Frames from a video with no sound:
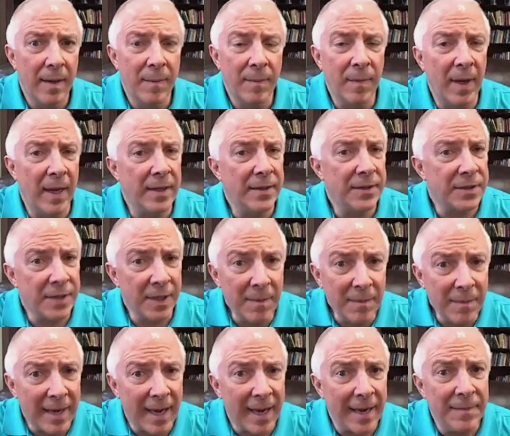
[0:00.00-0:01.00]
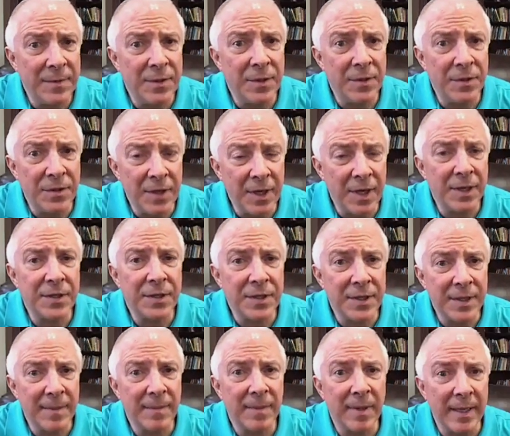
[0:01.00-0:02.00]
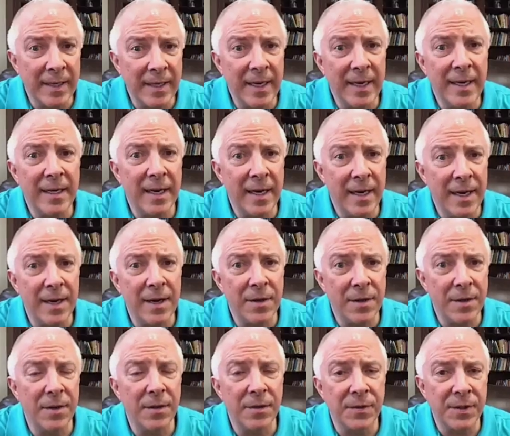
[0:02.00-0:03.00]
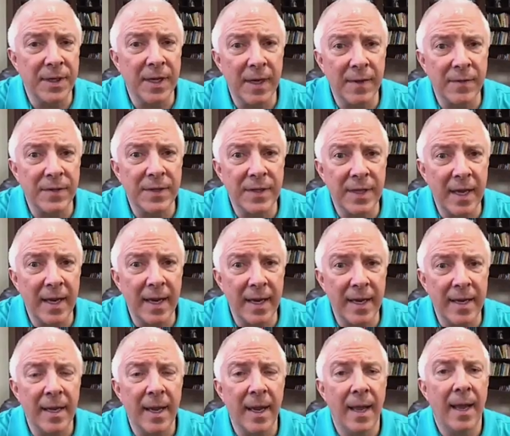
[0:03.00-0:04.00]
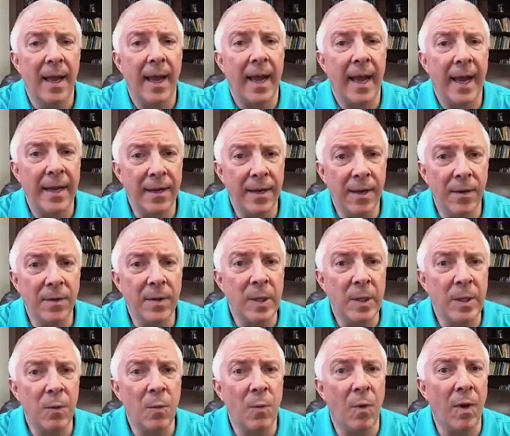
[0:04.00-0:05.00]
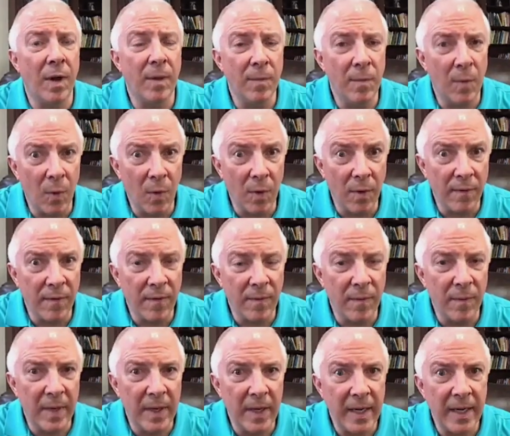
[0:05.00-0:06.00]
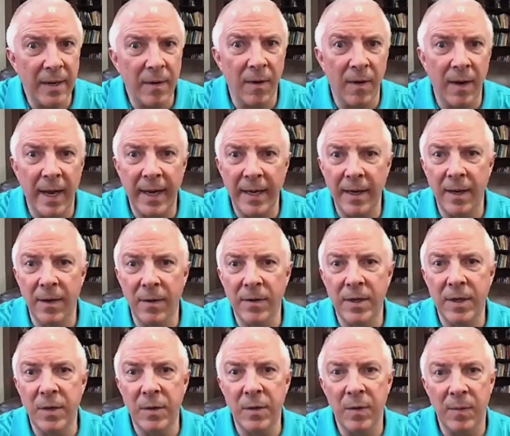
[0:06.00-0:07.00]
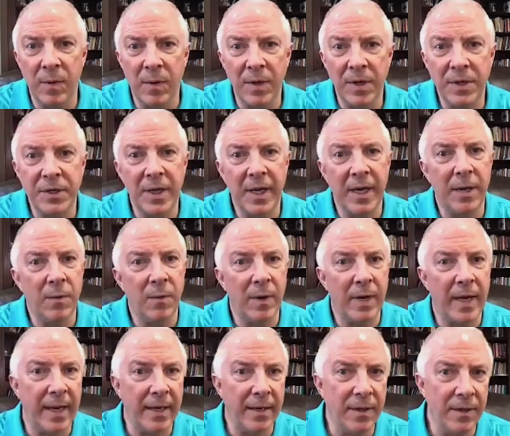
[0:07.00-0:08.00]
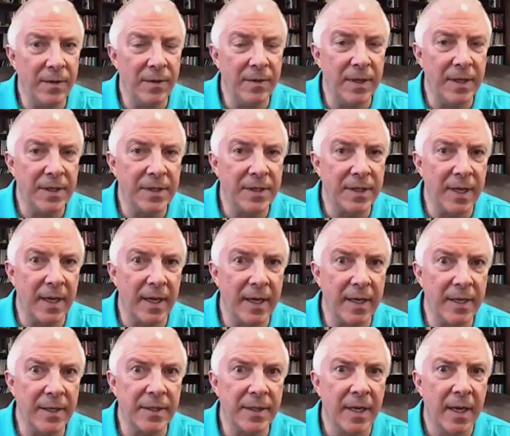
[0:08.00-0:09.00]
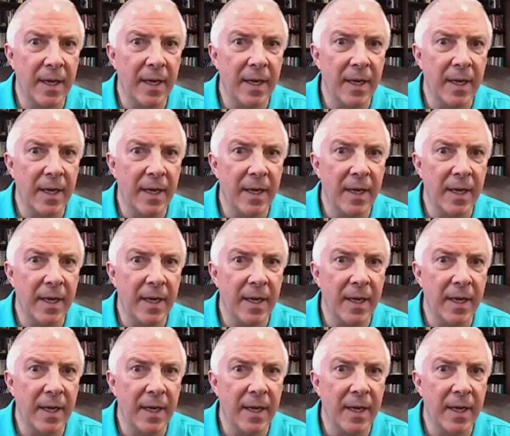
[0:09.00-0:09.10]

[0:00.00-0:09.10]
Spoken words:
But sometimes you just simply need to hear yourself say, I know that you want more from me, or I know that you appreciate it when I do these things,